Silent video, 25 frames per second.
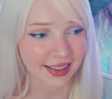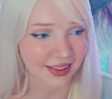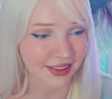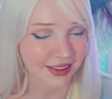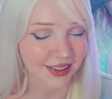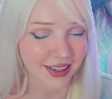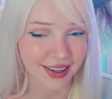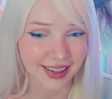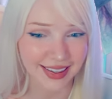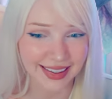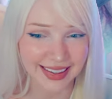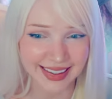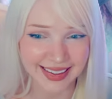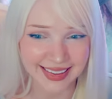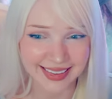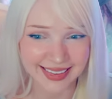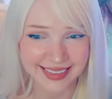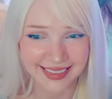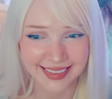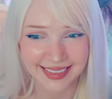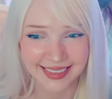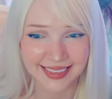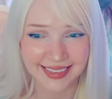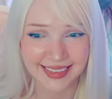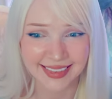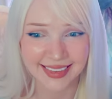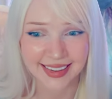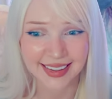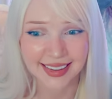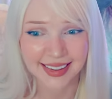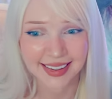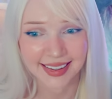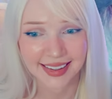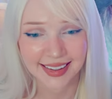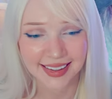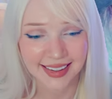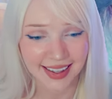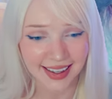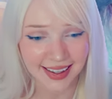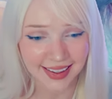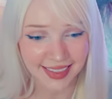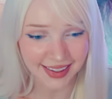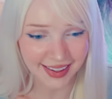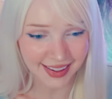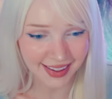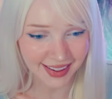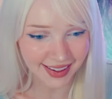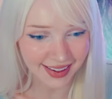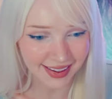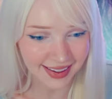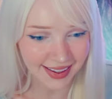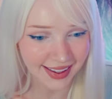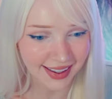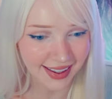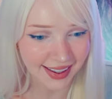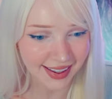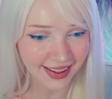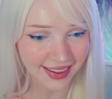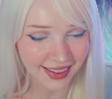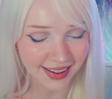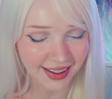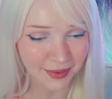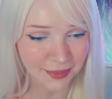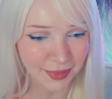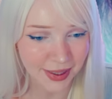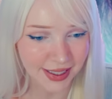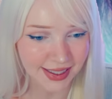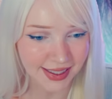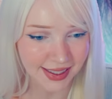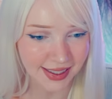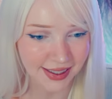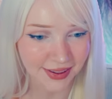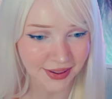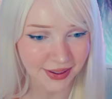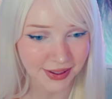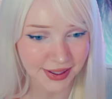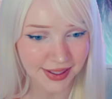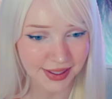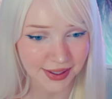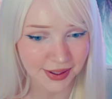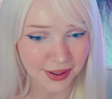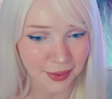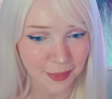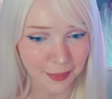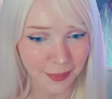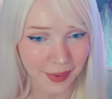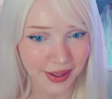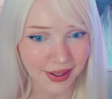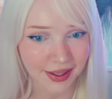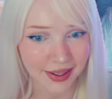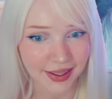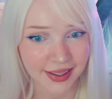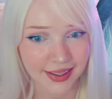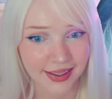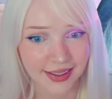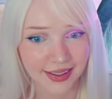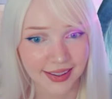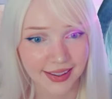it a lot. I think my skin looks a lot better.